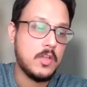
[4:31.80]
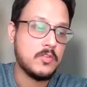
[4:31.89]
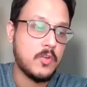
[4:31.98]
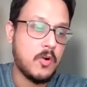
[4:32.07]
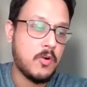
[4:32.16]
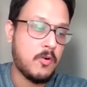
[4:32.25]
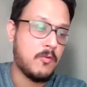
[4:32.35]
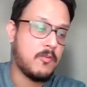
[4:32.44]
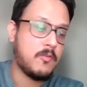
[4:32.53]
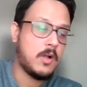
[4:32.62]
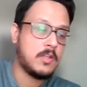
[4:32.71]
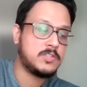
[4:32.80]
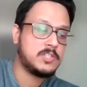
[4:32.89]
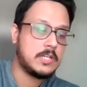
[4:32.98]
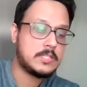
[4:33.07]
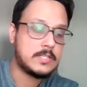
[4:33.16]
so
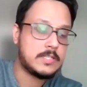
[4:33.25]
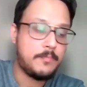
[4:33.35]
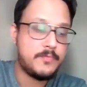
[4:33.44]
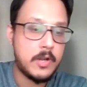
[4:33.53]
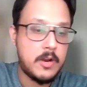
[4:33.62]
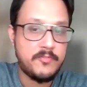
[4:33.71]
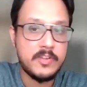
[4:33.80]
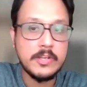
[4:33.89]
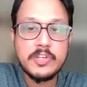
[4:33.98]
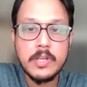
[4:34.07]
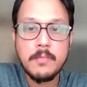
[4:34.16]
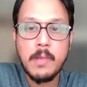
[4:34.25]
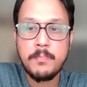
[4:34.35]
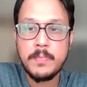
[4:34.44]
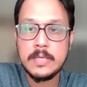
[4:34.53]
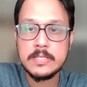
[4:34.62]
just after finishing my
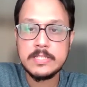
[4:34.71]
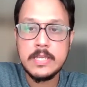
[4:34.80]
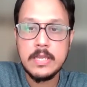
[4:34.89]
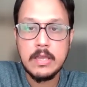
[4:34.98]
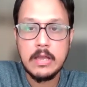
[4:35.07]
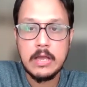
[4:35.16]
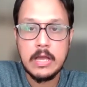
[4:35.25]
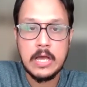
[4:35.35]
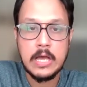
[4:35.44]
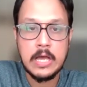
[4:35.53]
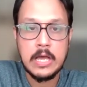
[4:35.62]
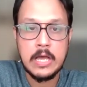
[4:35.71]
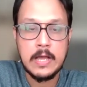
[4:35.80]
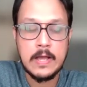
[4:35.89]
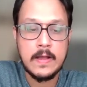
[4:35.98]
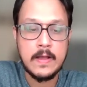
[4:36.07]
PhD,
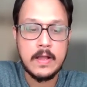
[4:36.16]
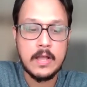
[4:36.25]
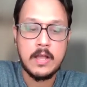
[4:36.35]
uh,